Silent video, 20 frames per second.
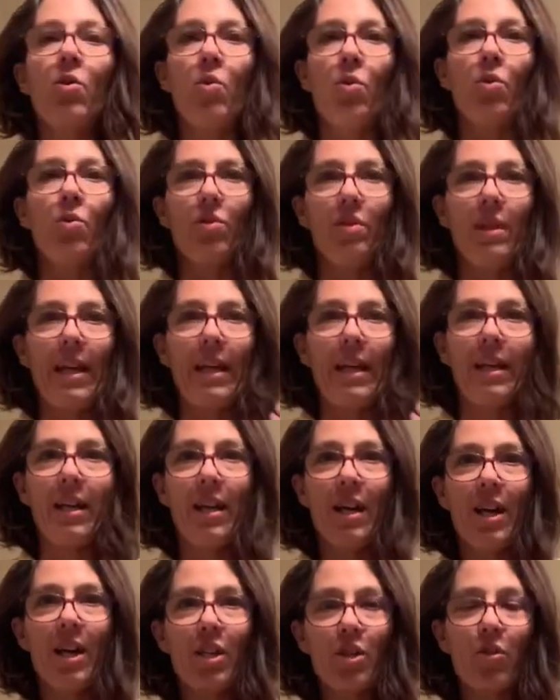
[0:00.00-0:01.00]
cool like
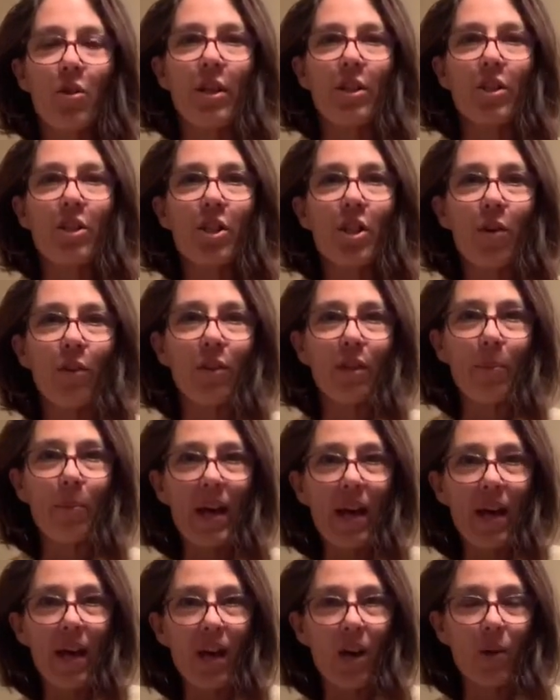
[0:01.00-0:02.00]
trench coat
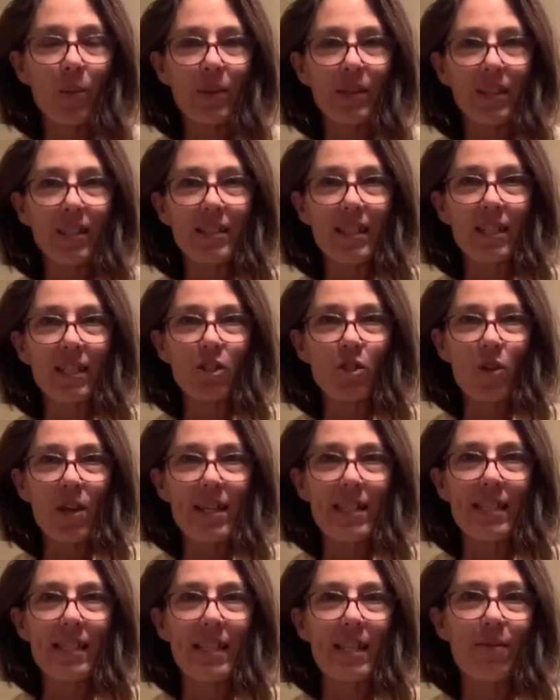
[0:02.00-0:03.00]
lapel with the Dick
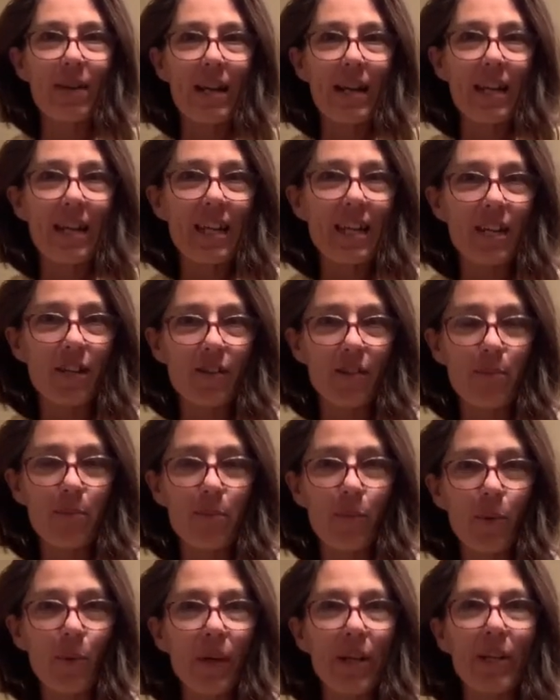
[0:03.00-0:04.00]
Tracy right here
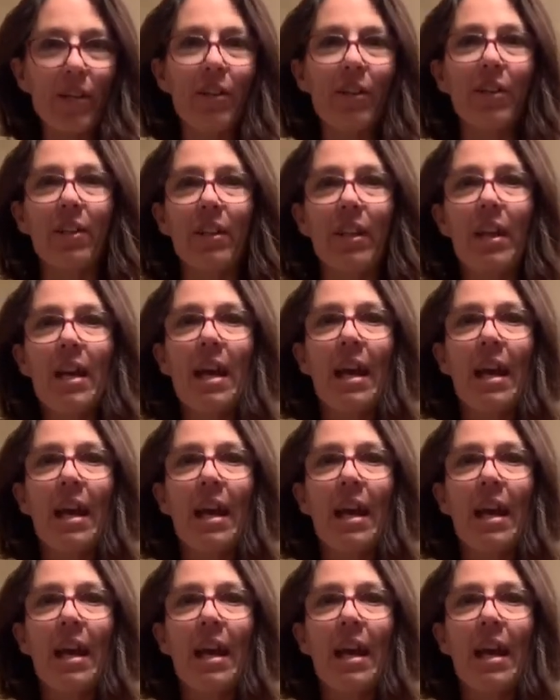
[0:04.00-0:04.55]
embroidered